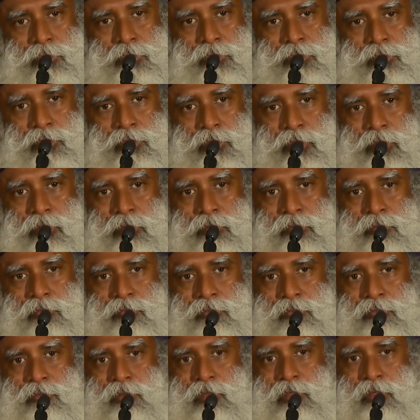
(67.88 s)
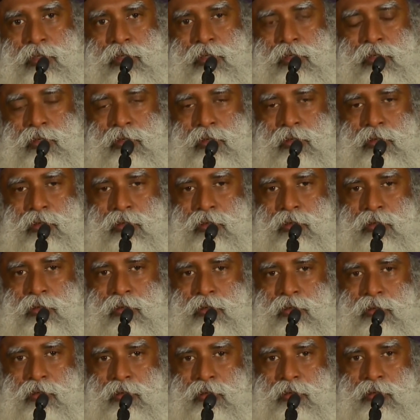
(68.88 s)
So,
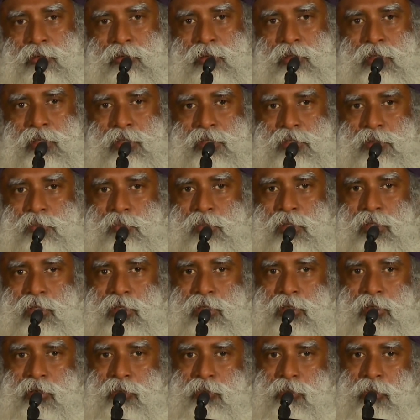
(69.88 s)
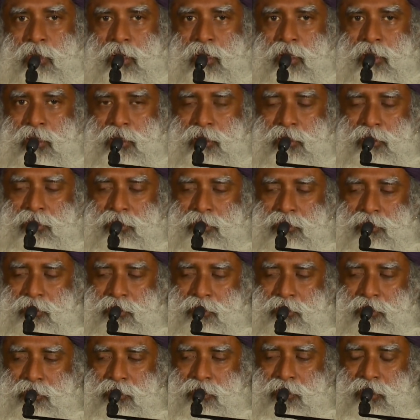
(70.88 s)
there has been an
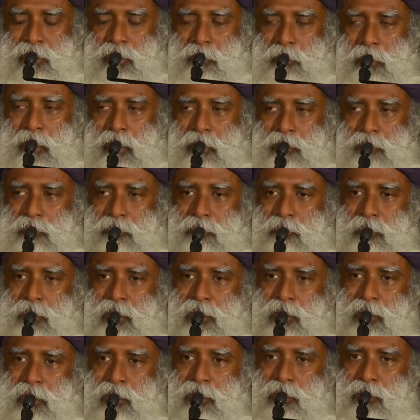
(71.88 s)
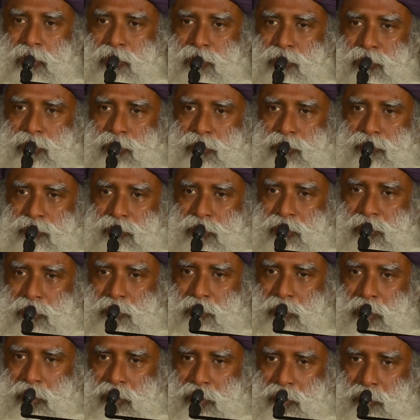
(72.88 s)
awareness about making use of this
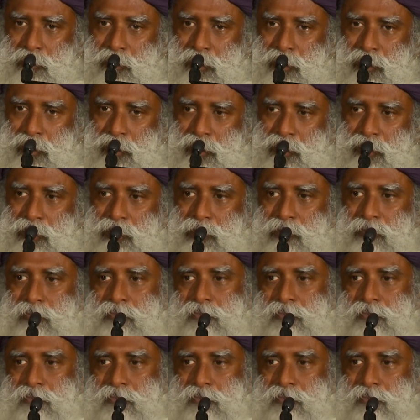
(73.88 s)
possibility.